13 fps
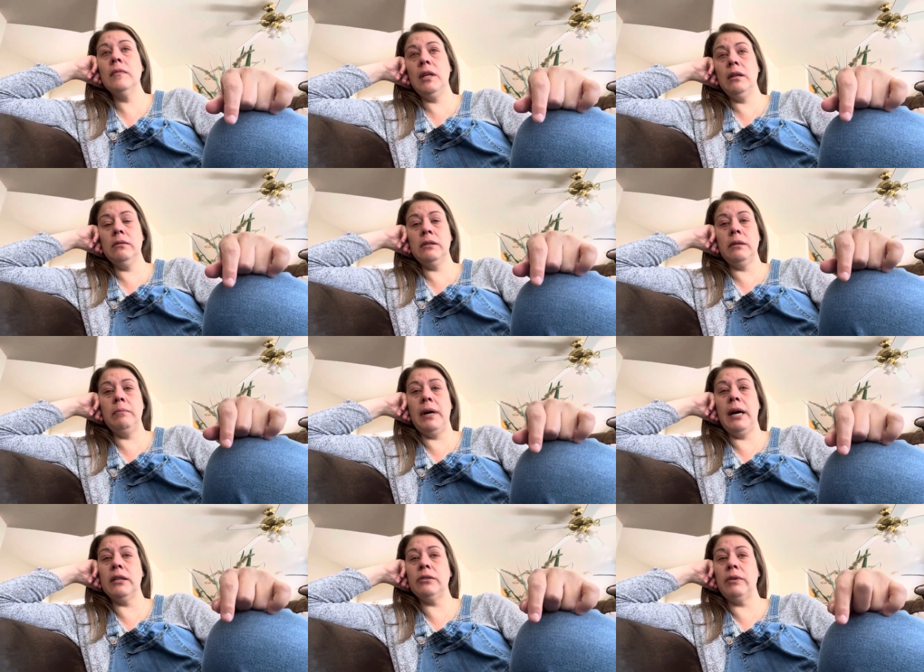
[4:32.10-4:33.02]
it was a
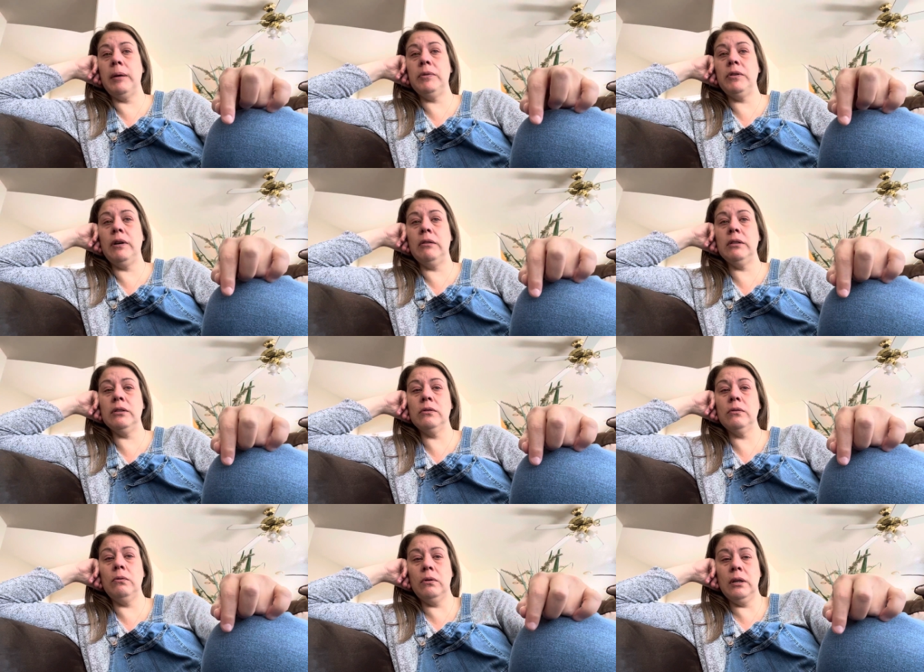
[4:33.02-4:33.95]
mass wrapped around
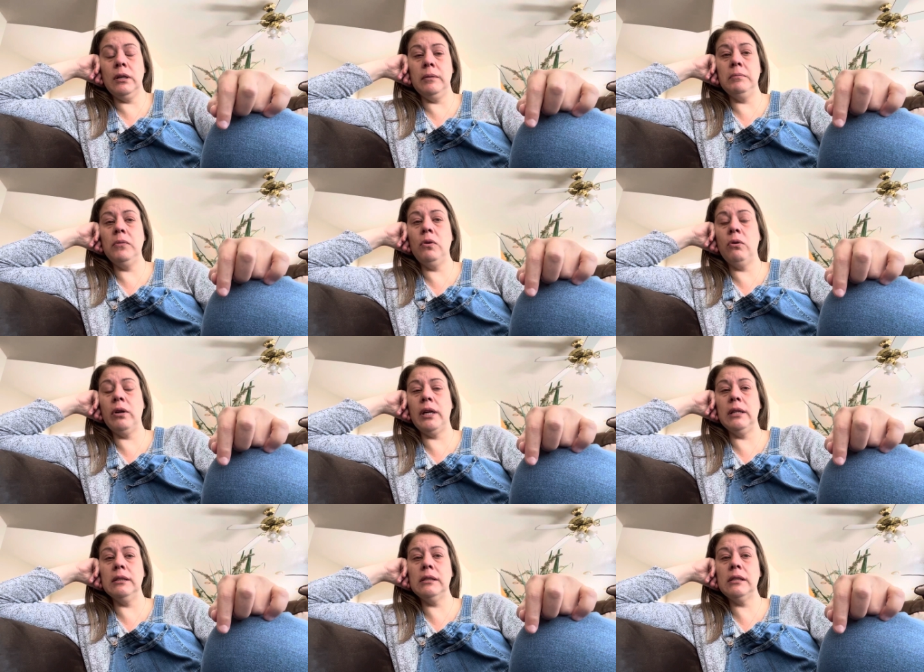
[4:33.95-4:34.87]
his um,
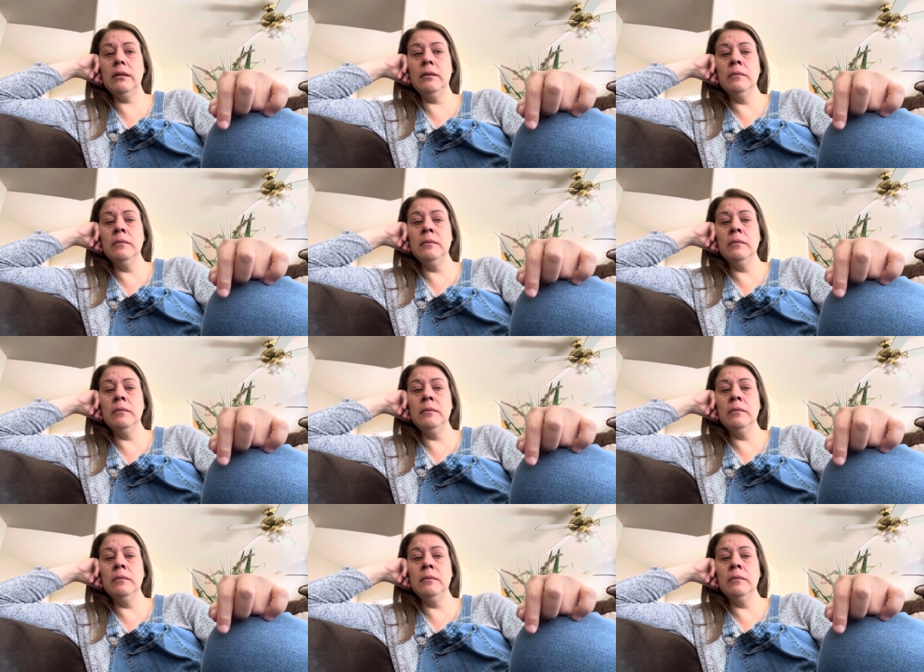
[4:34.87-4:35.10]
organs,